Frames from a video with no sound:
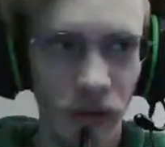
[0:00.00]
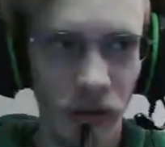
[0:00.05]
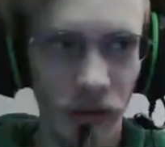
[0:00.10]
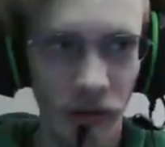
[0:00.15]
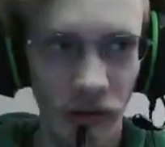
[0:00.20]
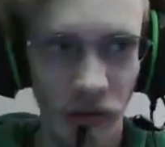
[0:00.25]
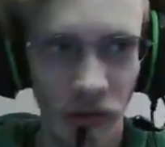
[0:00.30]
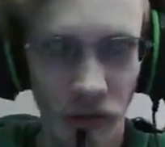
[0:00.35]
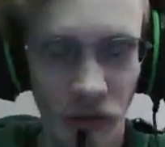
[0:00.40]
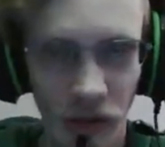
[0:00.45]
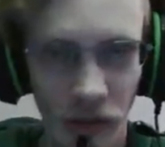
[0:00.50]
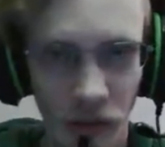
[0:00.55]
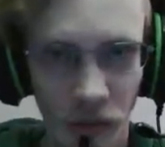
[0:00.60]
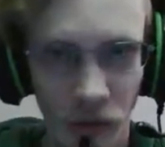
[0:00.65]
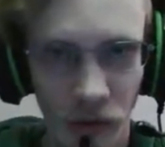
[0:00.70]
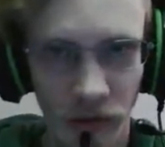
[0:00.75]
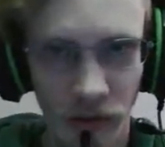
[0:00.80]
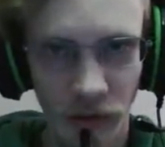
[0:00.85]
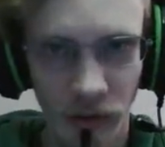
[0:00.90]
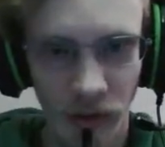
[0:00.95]
So I just kind of
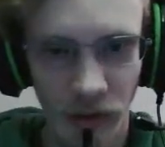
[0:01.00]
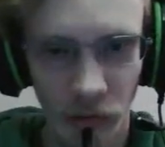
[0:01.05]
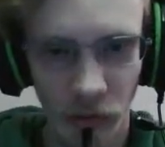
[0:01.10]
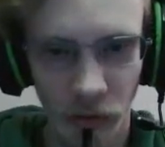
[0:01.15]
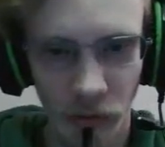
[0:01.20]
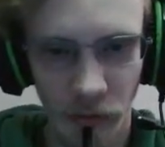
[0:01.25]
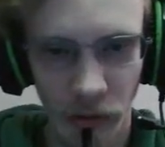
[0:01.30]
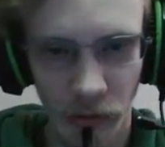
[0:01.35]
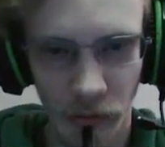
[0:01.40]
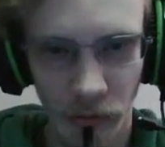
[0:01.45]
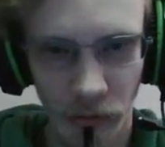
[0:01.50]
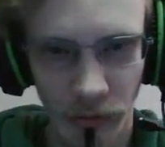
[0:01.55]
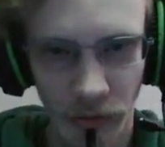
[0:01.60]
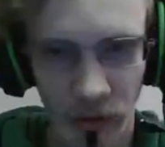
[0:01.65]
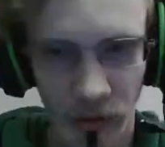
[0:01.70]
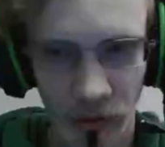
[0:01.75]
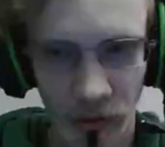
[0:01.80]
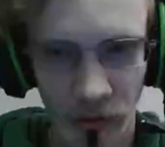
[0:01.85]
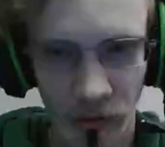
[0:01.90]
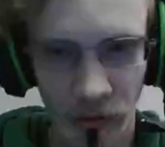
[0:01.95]
watch things over and over and
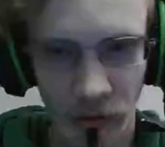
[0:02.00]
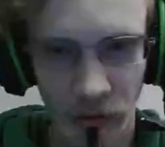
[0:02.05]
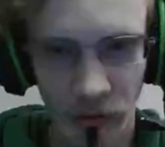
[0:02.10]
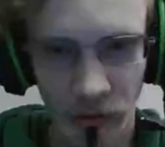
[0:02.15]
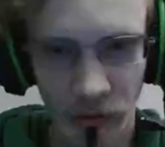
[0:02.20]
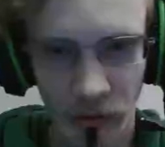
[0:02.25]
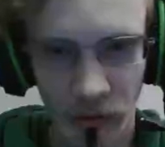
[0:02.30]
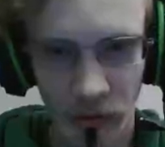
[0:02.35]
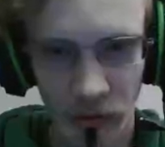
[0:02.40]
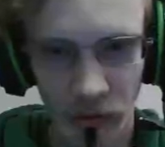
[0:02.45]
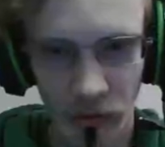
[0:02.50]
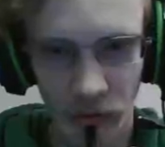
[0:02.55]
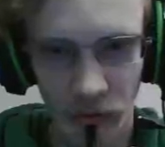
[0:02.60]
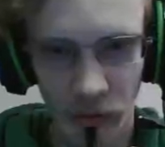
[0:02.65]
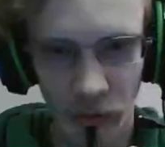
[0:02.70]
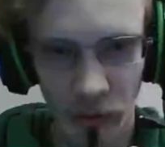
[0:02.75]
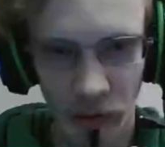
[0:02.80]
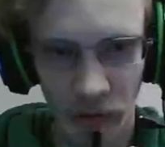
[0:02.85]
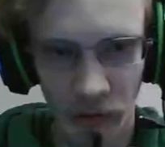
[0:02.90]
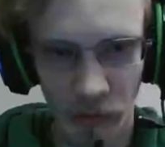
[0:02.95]
kind of
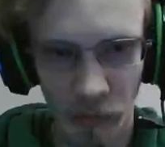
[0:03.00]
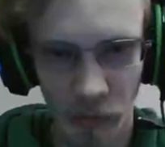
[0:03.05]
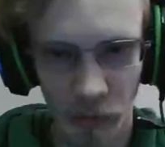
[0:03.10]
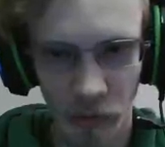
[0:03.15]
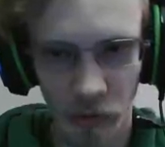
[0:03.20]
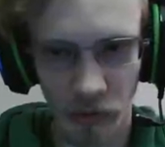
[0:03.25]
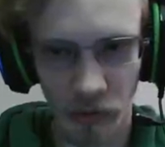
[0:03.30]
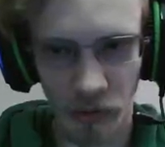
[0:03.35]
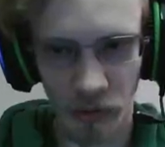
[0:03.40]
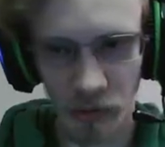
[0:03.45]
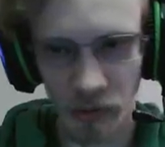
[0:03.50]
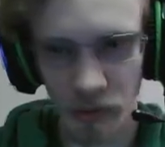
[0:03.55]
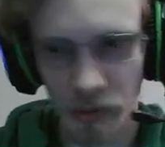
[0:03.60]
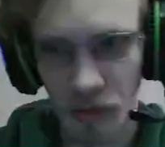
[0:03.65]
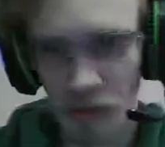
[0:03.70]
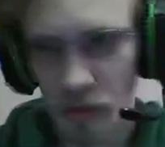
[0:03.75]
figure out the motion